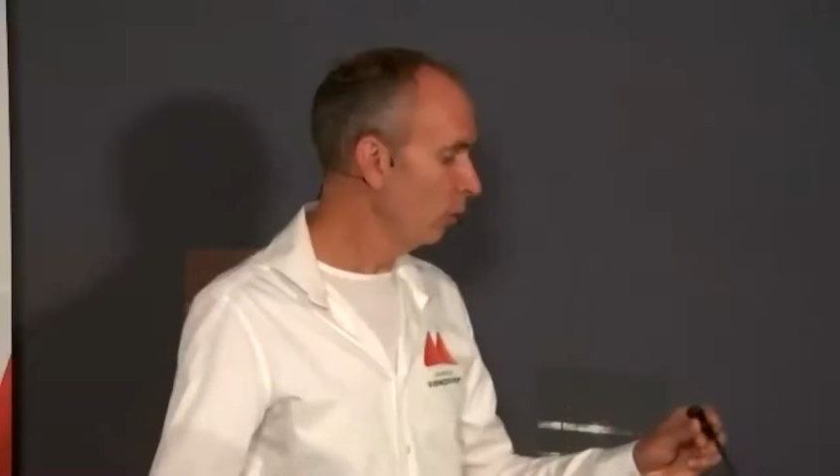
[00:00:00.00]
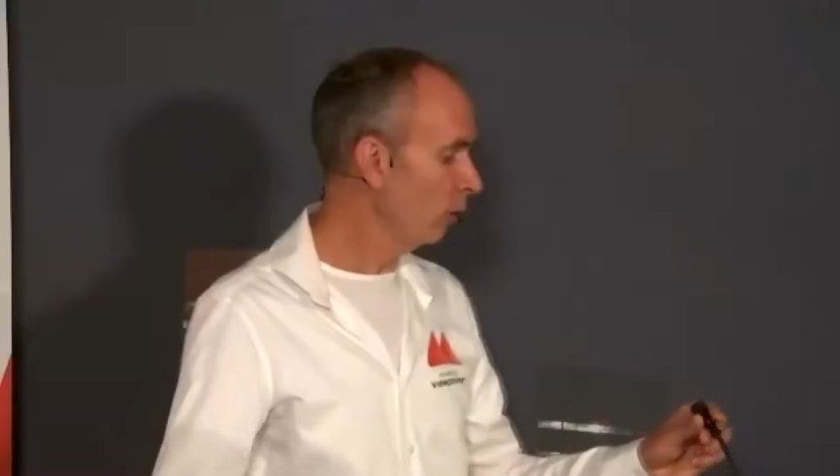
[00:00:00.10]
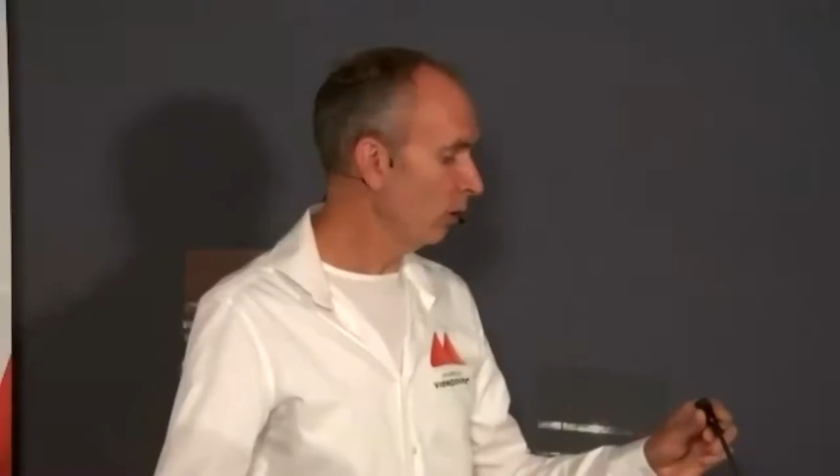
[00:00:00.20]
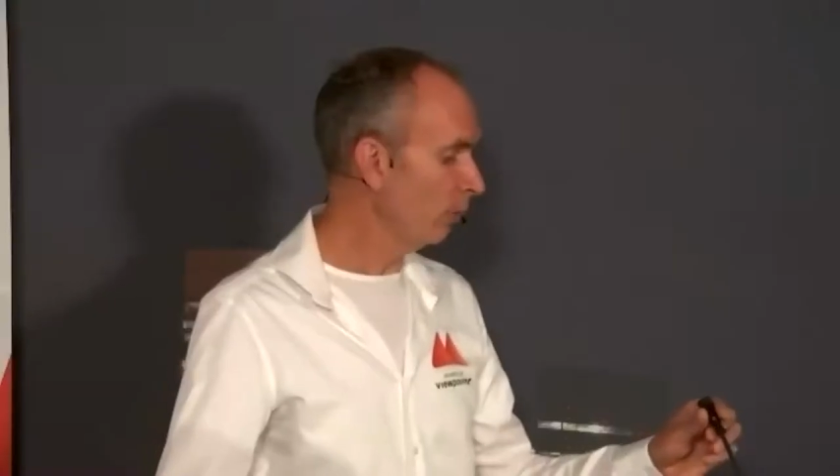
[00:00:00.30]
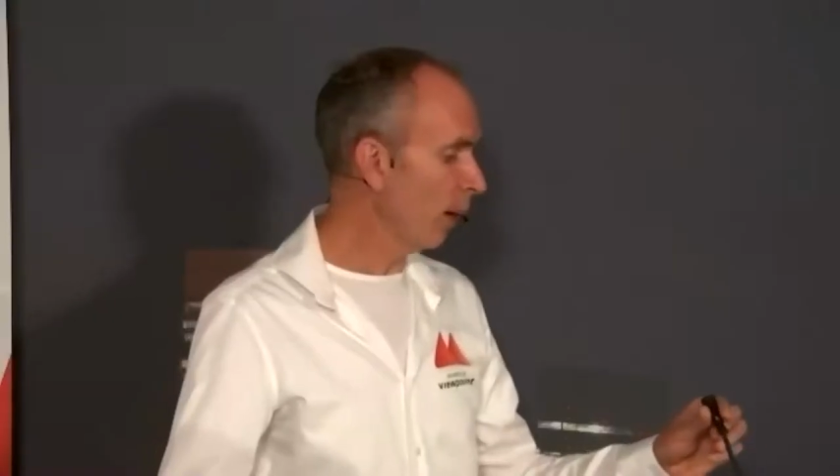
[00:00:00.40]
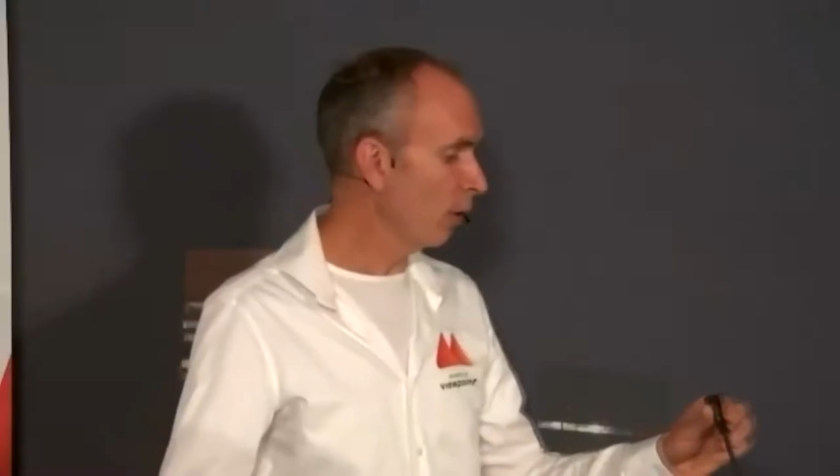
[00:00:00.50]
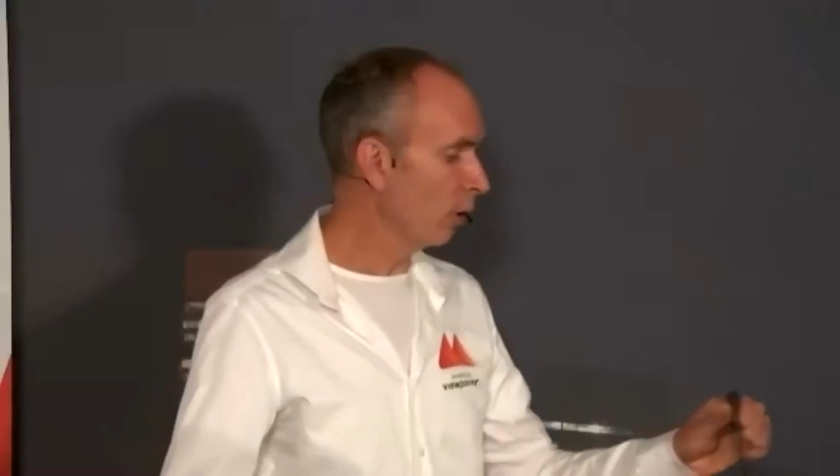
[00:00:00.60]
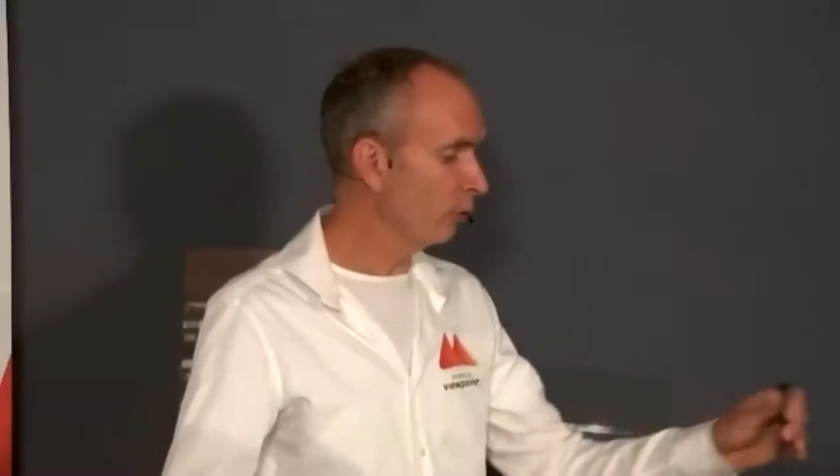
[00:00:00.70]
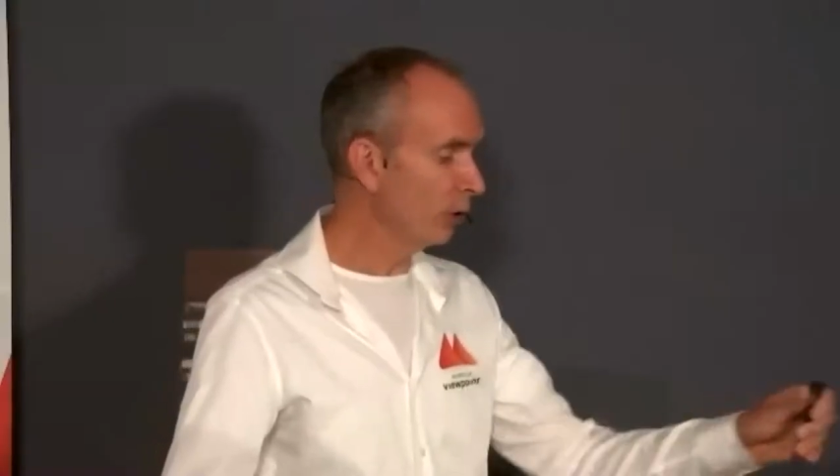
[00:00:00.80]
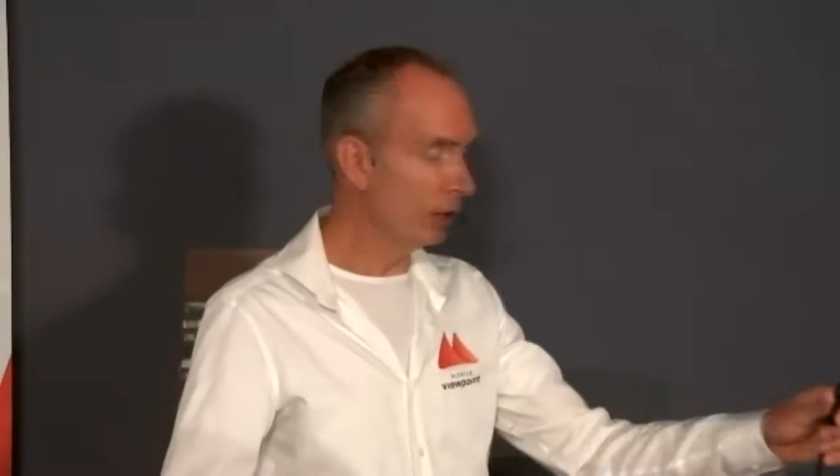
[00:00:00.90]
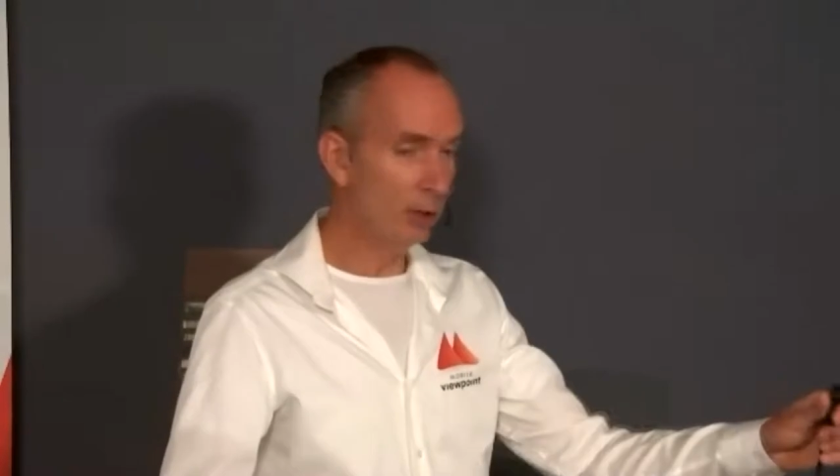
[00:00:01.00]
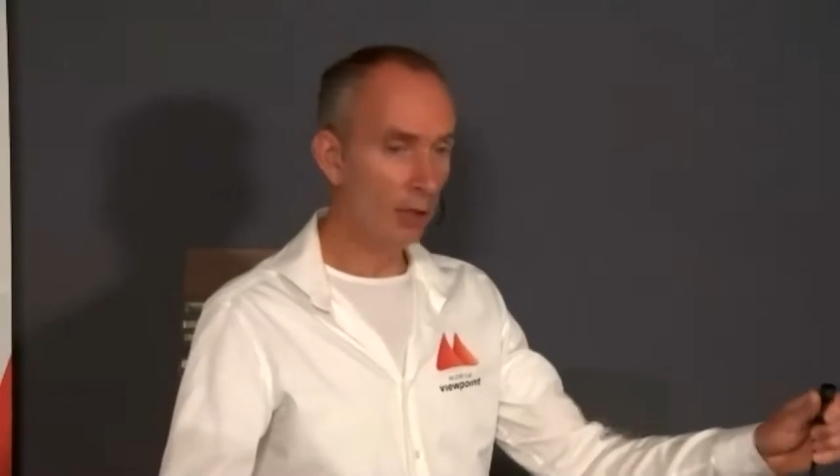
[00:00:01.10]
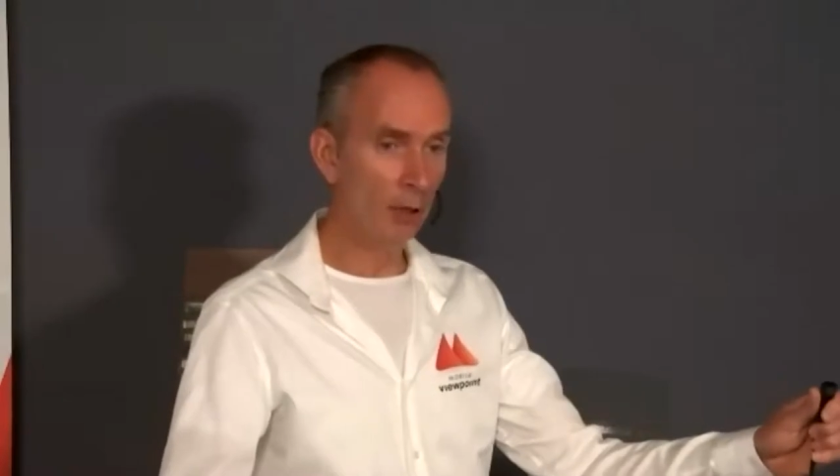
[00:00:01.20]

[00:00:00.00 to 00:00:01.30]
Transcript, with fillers: you don't have power over it,